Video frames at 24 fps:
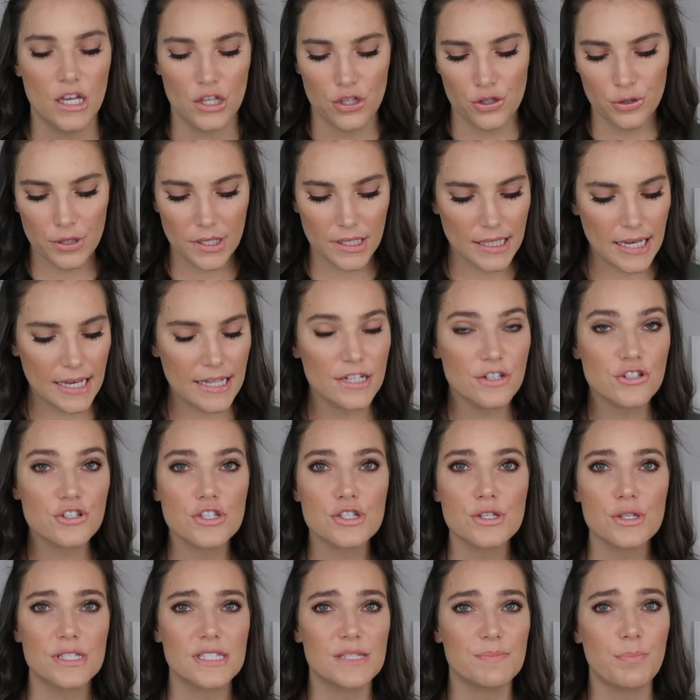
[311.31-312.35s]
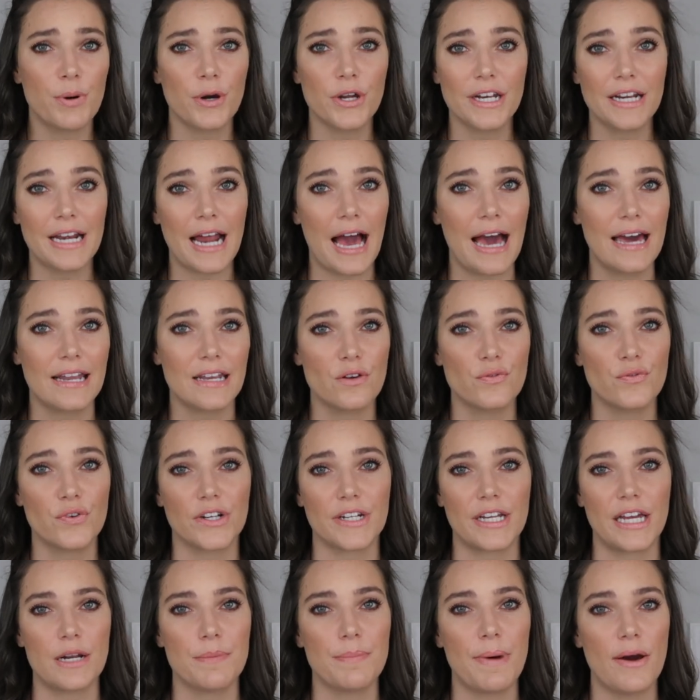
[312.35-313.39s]
You can kind of just put it on and
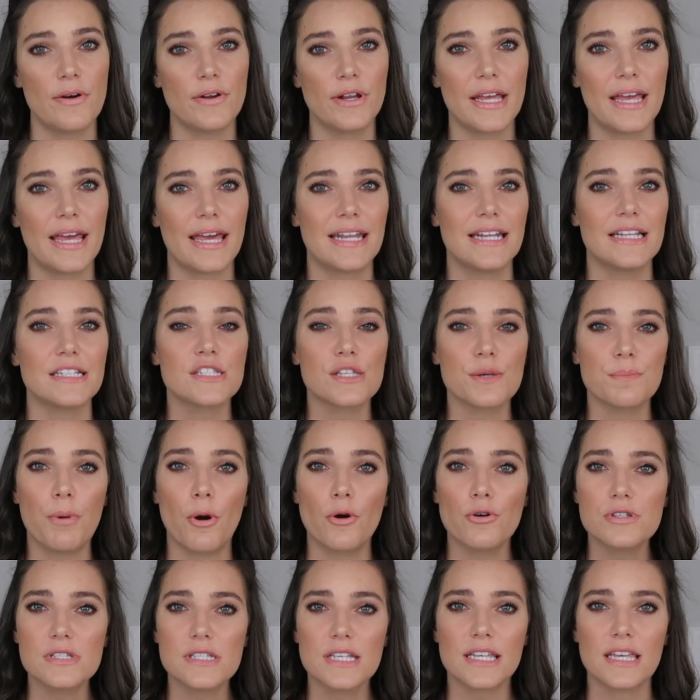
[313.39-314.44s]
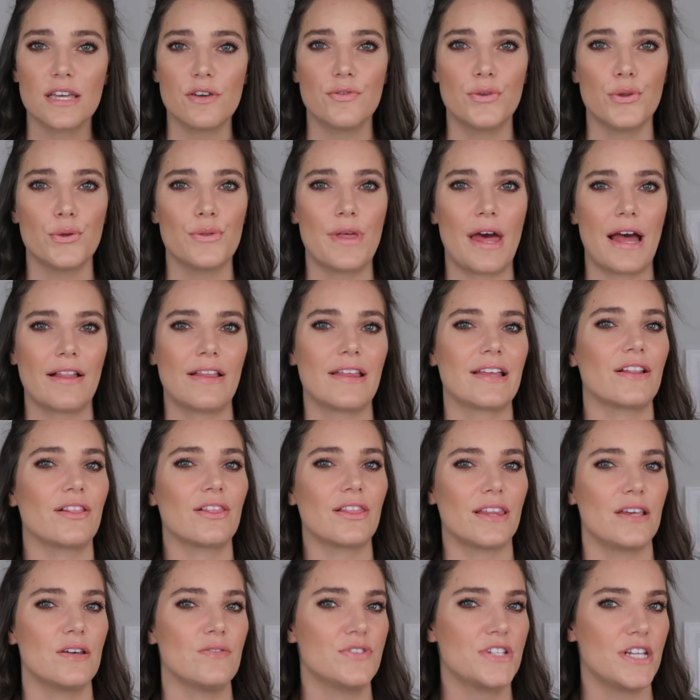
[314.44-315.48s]
forget about it and it's supposed to give you that like
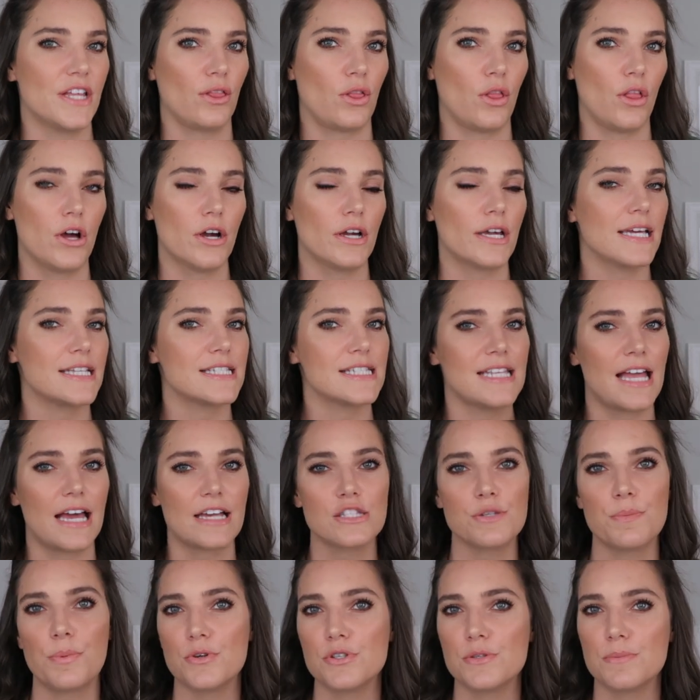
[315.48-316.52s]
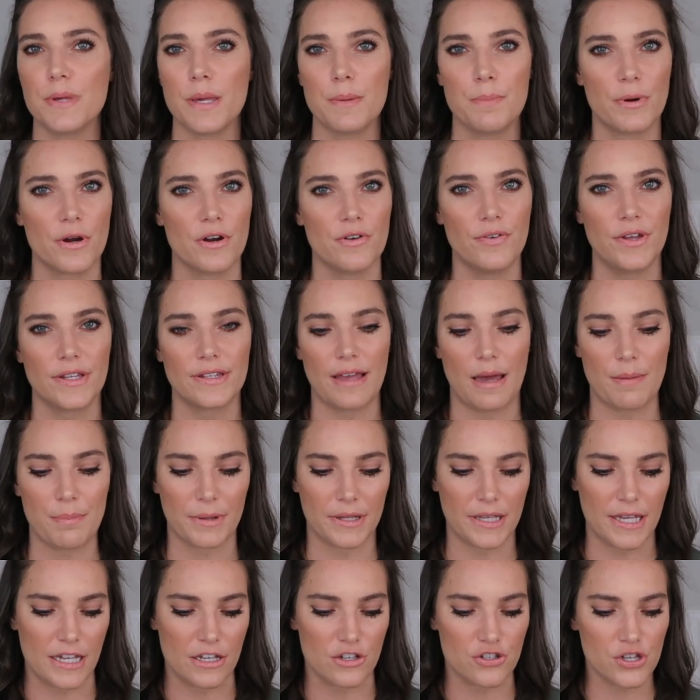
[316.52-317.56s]
lived in look. It's not supposed to be a perfect
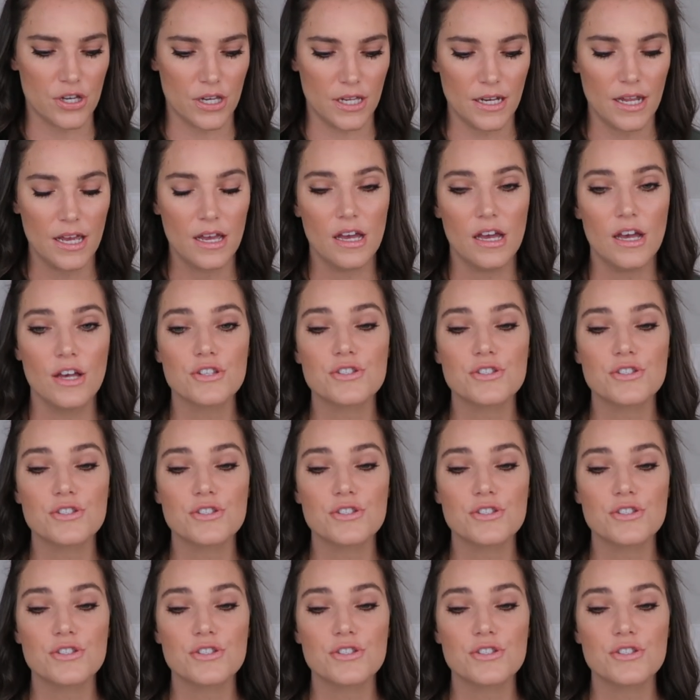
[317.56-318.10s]
application.